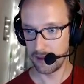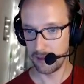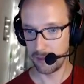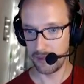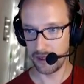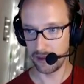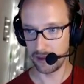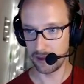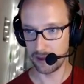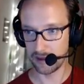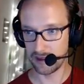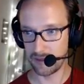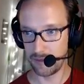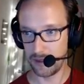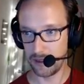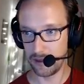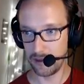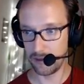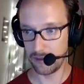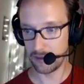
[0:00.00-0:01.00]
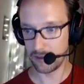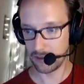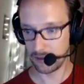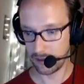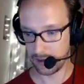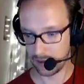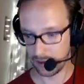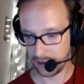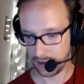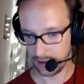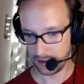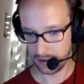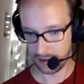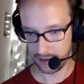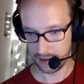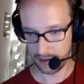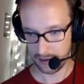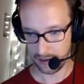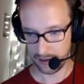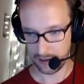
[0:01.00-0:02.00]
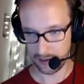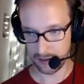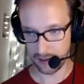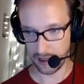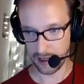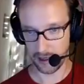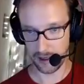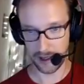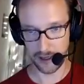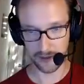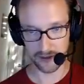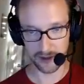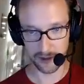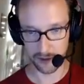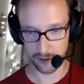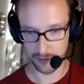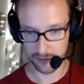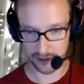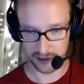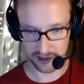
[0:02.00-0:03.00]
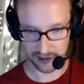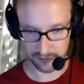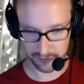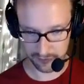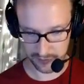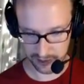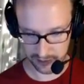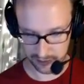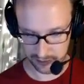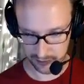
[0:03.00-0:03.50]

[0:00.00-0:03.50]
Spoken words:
Building spew. Okay, I'll have to go put some...